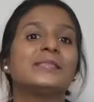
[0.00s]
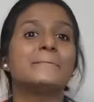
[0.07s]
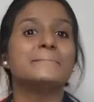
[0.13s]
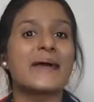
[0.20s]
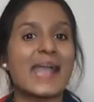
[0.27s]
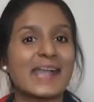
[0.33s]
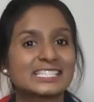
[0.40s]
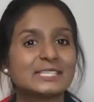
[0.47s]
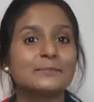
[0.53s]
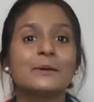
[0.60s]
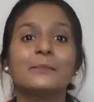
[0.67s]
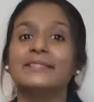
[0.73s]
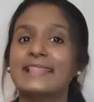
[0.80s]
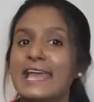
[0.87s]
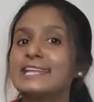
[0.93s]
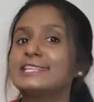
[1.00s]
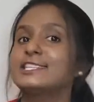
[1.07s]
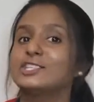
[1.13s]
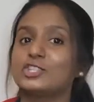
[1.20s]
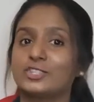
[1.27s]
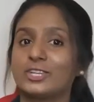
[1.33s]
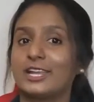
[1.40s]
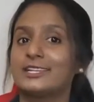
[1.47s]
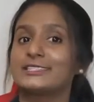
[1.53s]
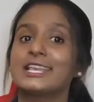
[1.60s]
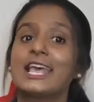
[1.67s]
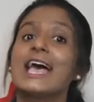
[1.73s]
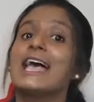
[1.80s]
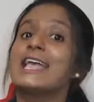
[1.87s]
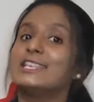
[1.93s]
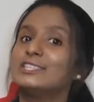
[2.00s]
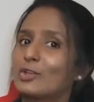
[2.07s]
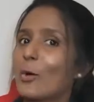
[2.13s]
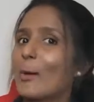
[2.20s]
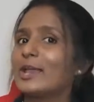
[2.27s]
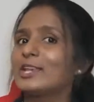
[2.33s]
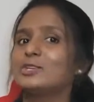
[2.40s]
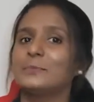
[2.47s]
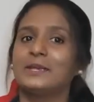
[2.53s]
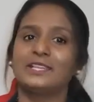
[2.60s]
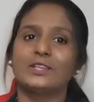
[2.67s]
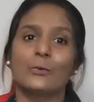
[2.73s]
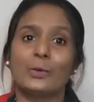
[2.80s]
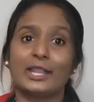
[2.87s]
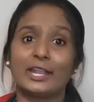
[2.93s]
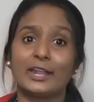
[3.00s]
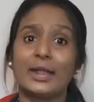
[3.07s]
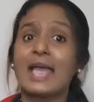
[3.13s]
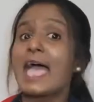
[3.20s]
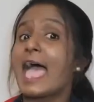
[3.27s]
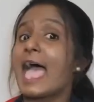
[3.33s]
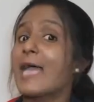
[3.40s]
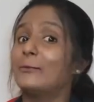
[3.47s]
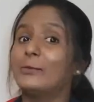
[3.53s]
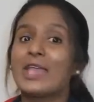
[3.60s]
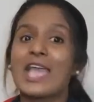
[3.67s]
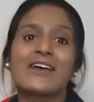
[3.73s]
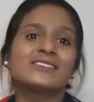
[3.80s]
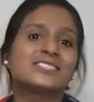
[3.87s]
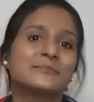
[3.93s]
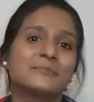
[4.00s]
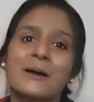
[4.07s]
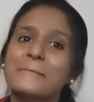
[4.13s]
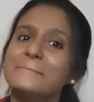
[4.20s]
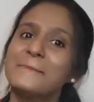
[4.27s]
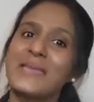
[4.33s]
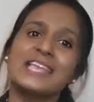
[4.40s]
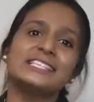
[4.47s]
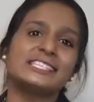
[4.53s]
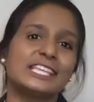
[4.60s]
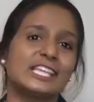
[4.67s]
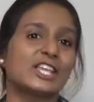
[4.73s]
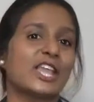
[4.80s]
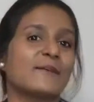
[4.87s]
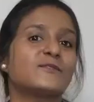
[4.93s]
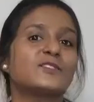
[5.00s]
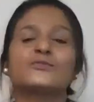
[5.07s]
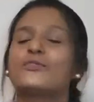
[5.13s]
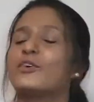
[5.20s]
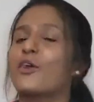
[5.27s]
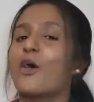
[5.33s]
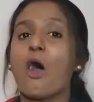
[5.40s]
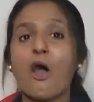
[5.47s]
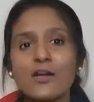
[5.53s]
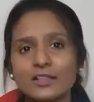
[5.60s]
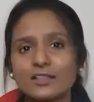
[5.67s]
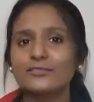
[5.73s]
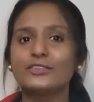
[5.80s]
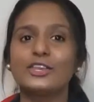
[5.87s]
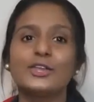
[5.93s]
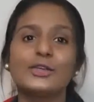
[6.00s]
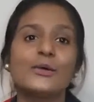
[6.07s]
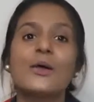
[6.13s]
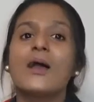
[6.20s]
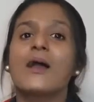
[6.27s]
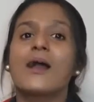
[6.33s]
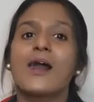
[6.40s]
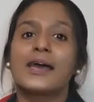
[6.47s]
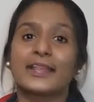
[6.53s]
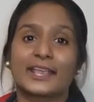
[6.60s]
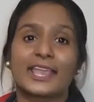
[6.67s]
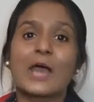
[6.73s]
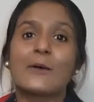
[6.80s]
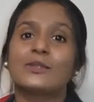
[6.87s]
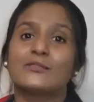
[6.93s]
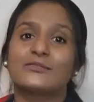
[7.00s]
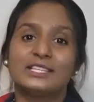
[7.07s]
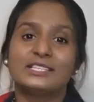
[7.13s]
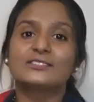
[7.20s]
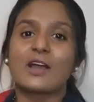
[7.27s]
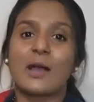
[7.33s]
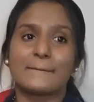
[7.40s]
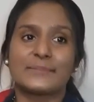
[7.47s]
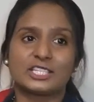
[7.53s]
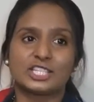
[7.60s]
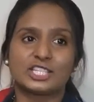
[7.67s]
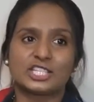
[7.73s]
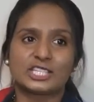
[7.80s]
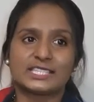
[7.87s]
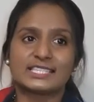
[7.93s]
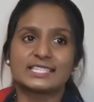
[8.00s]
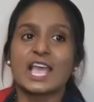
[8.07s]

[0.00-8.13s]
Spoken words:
maximum likes and shares is going to be the winner. And we have some amazing gifts for all of you on account of these competitions.